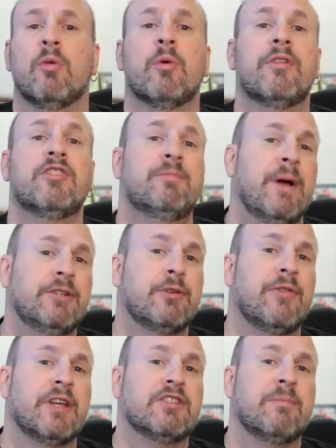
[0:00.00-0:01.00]
And one of the
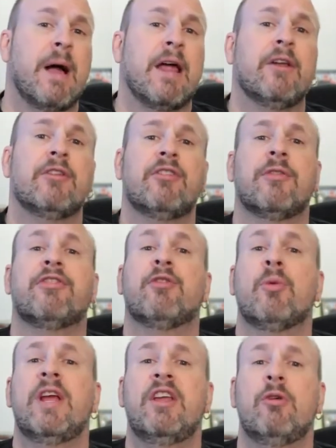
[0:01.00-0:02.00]
special things about it is that
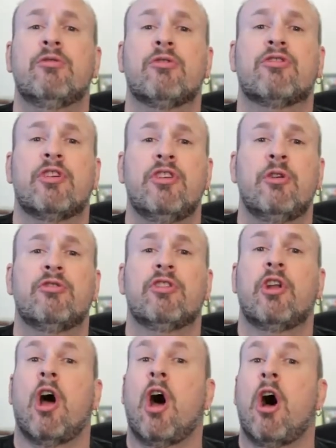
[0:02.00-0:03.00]
three users can use
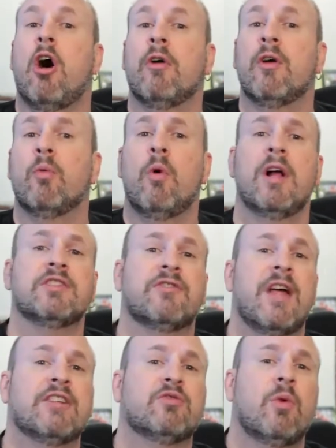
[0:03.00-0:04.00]
it all at once.
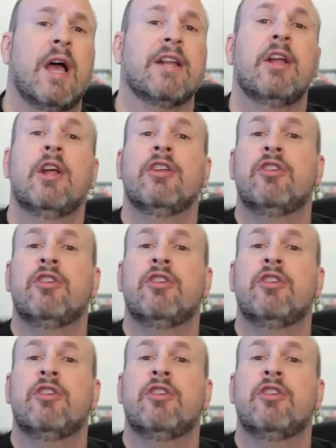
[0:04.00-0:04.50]
That's right.